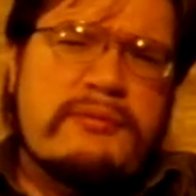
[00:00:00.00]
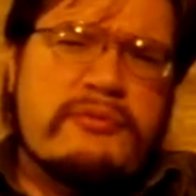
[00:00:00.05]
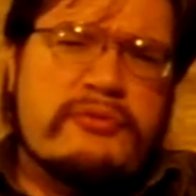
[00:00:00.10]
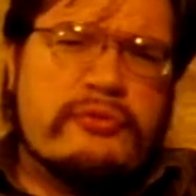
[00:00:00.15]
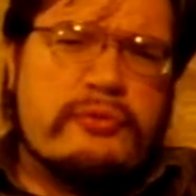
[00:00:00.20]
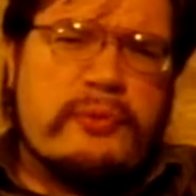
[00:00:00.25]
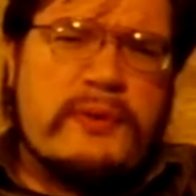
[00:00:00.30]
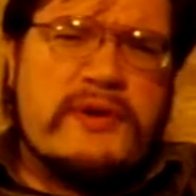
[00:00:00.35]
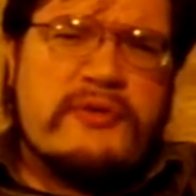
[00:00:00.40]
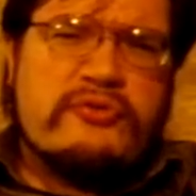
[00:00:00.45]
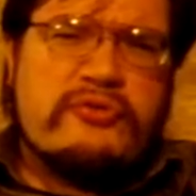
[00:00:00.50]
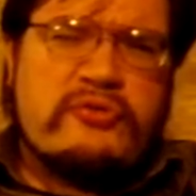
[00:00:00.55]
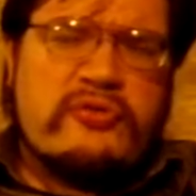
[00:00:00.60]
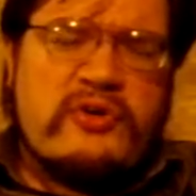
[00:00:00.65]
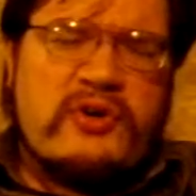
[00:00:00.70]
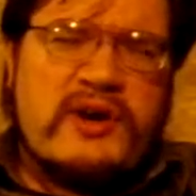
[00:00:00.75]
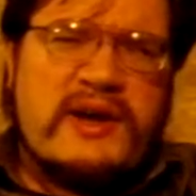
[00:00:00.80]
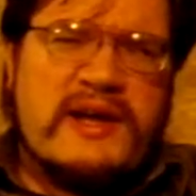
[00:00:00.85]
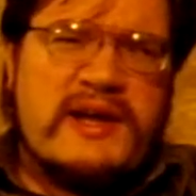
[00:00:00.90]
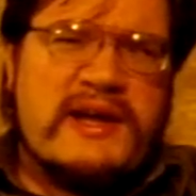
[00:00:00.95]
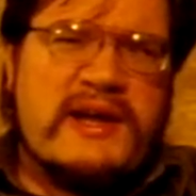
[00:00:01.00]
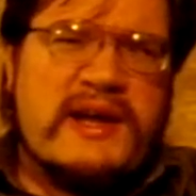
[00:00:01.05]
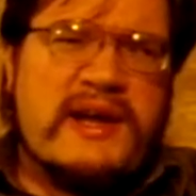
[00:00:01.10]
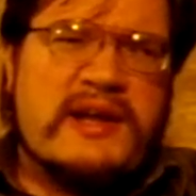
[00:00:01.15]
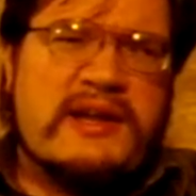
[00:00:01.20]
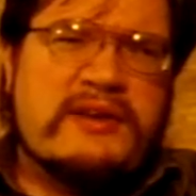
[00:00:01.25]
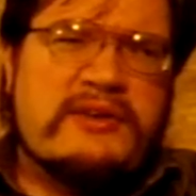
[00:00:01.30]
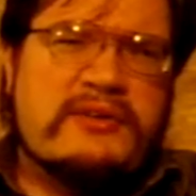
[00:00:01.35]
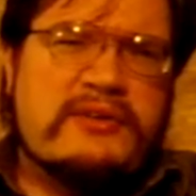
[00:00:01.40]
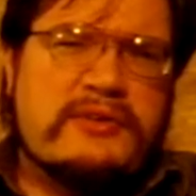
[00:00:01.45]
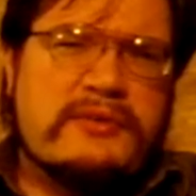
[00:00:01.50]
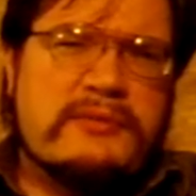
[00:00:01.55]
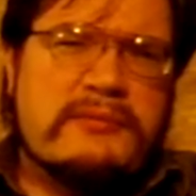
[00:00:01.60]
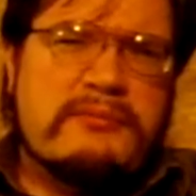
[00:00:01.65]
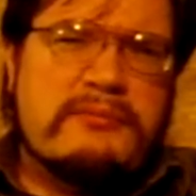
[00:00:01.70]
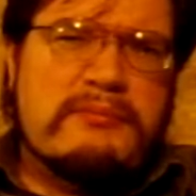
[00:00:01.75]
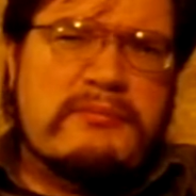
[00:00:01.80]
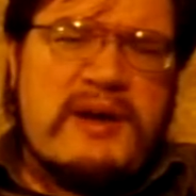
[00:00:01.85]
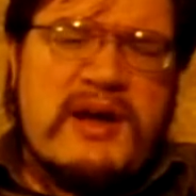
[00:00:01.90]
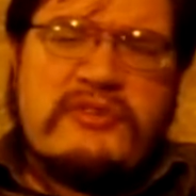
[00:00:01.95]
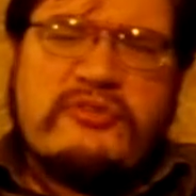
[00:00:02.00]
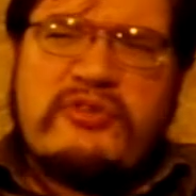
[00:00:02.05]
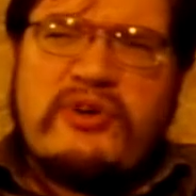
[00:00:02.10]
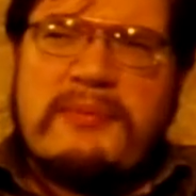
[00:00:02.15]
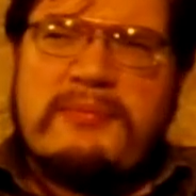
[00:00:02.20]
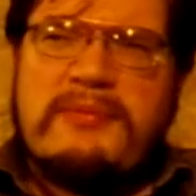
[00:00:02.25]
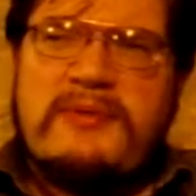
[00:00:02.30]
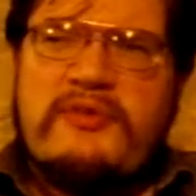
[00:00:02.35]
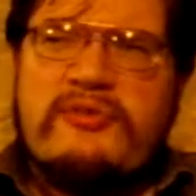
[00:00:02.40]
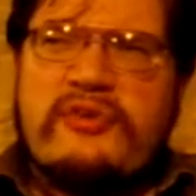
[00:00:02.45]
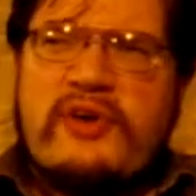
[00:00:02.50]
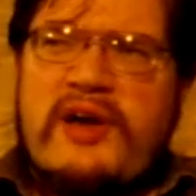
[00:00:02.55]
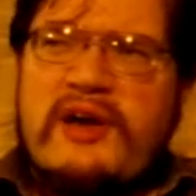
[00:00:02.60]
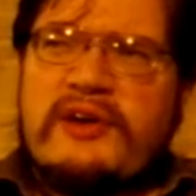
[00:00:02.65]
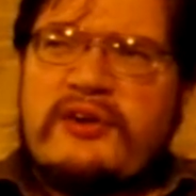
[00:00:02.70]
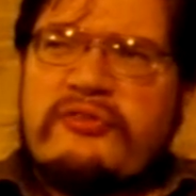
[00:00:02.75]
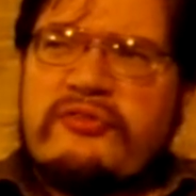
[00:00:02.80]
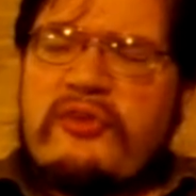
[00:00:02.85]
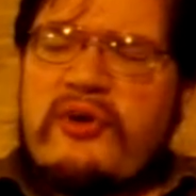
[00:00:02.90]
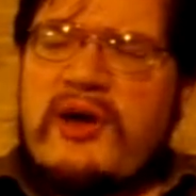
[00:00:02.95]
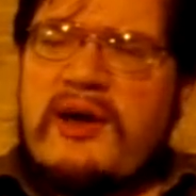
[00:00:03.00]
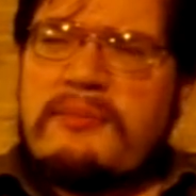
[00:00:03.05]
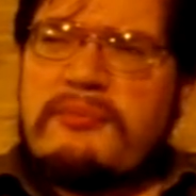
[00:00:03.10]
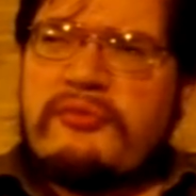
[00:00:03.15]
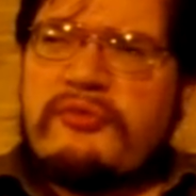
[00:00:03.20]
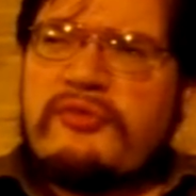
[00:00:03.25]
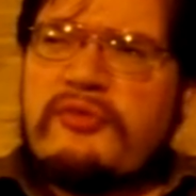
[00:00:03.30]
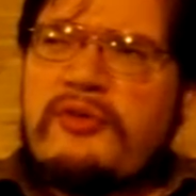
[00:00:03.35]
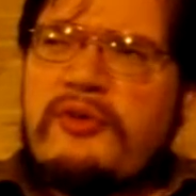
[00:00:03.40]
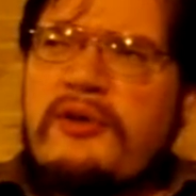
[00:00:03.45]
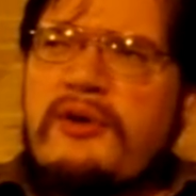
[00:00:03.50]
we try and match up these archetypes,